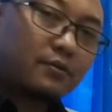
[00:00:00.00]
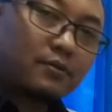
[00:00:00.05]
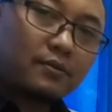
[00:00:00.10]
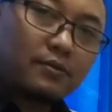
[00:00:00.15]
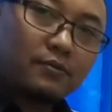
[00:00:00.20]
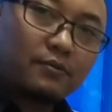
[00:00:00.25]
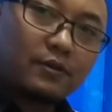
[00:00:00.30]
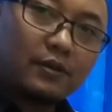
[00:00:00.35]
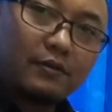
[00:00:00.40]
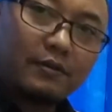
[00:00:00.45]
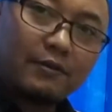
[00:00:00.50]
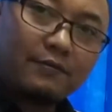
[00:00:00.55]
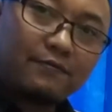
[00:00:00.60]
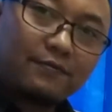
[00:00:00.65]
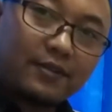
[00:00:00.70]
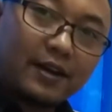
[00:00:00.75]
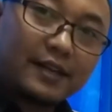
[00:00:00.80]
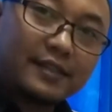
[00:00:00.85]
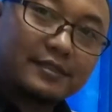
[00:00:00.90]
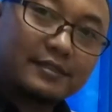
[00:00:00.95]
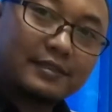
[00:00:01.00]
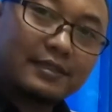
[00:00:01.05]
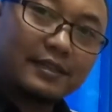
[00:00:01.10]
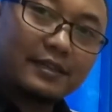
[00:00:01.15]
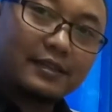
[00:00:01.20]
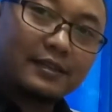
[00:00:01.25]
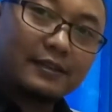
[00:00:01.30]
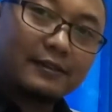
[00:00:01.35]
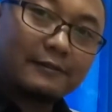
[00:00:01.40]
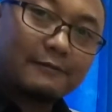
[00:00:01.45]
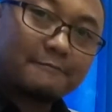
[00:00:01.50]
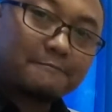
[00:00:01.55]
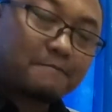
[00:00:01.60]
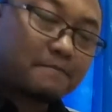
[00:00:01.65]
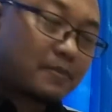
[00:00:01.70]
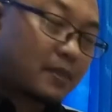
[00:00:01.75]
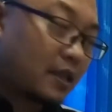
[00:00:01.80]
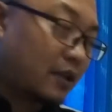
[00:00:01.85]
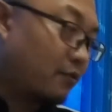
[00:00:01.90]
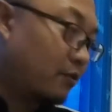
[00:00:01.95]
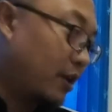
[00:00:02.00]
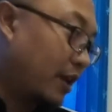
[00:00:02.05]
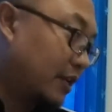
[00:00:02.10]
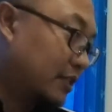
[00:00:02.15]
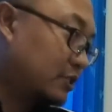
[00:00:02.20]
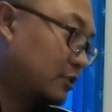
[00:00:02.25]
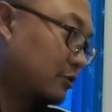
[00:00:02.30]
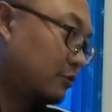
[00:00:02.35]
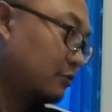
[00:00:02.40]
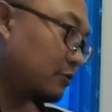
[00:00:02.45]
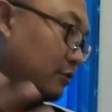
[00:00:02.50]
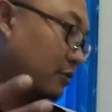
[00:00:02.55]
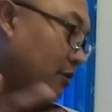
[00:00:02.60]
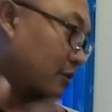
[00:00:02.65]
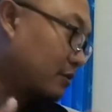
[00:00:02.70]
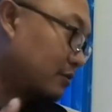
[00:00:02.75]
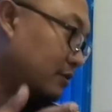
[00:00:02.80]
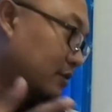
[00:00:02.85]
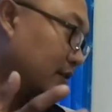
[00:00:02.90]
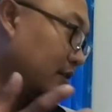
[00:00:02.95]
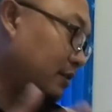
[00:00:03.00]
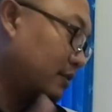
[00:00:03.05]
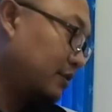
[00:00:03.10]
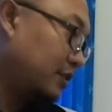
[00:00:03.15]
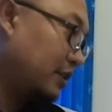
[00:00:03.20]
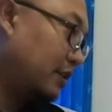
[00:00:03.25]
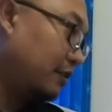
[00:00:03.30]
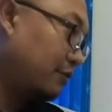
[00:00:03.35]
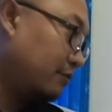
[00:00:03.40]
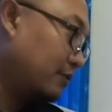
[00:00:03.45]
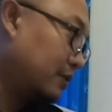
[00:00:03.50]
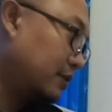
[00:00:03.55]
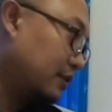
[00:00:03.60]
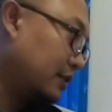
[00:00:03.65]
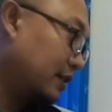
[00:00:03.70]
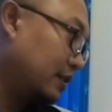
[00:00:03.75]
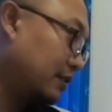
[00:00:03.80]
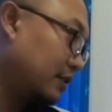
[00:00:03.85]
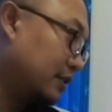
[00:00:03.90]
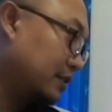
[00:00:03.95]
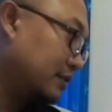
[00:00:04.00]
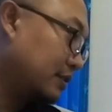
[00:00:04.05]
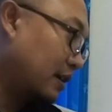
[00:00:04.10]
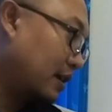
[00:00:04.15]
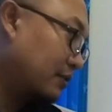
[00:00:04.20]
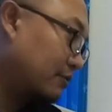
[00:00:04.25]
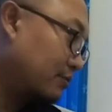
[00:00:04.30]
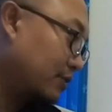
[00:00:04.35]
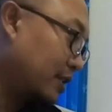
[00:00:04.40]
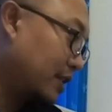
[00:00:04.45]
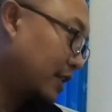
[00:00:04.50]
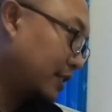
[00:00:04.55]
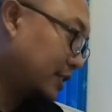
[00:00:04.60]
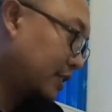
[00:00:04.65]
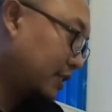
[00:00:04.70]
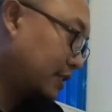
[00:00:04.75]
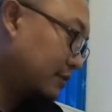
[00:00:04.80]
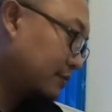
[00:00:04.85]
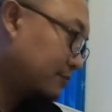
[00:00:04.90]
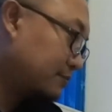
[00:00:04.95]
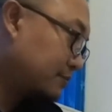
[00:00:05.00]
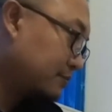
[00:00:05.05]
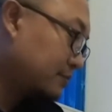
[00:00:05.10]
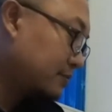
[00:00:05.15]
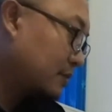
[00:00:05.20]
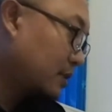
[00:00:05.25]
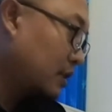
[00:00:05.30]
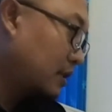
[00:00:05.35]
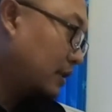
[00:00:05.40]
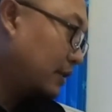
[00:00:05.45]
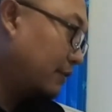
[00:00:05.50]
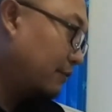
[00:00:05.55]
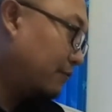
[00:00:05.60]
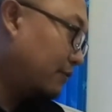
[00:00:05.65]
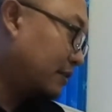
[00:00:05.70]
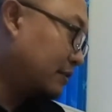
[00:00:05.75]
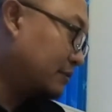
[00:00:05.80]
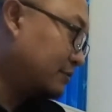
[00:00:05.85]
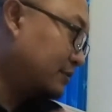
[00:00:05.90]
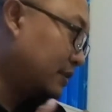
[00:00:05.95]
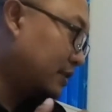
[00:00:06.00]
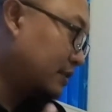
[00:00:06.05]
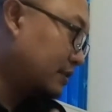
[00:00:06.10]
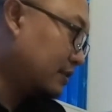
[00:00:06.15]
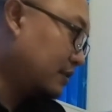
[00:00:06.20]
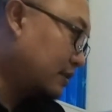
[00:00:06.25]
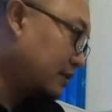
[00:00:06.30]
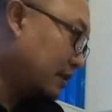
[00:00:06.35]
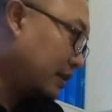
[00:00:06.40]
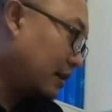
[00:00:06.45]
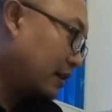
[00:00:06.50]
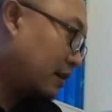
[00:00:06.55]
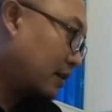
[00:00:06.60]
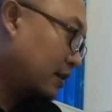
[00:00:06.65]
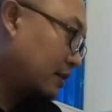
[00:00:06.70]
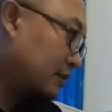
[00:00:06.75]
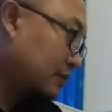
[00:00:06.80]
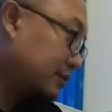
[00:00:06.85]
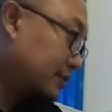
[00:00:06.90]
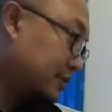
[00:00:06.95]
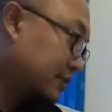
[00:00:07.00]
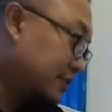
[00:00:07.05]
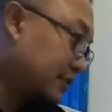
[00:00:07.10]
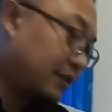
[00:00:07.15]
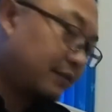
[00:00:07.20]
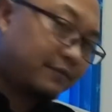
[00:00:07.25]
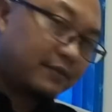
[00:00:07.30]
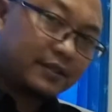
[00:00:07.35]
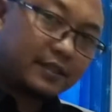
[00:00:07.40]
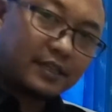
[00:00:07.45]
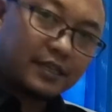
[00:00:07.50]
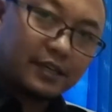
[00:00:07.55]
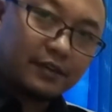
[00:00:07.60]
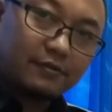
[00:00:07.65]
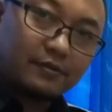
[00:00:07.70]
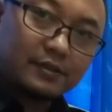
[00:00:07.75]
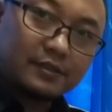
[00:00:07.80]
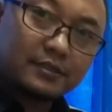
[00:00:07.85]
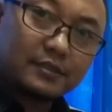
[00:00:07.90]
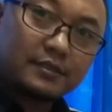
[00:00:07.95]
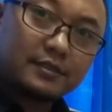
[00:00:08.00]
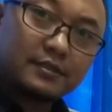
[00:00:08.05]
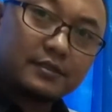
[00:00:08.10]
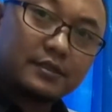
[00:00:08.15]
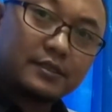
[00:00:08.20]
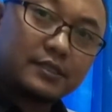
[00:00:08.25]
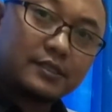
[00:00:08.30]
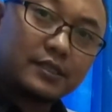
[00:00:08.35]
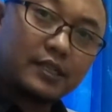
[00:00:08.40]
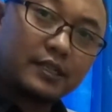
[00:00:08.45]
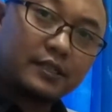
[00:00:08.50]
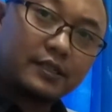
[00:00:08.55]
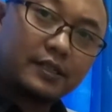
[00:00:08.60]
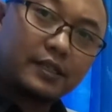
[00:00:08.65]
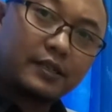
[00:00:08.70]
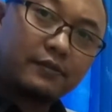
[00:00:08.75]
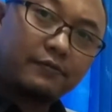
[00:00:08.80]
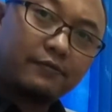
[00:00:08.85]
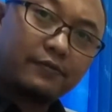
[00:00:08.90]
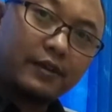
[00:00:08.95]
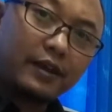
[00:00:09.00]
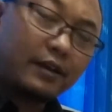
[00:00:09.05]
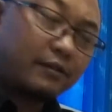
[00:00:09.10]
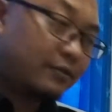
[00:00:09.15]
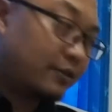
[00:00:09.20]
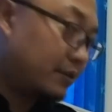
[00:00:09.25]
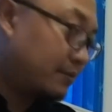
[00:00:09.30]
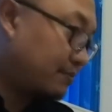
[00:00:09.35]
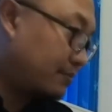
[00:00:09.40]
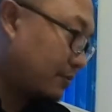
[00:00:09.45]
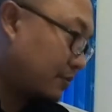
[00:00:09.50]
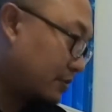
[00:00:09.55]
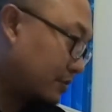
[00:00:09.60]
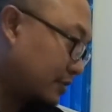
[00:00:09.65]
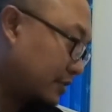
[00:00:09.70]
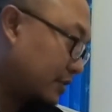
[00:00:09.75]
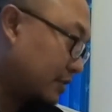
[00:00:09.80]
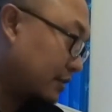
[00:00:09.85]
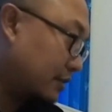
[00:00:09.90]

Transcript: we exclude all the keyword that is unrelated. We found that there are 7 keywords that are very important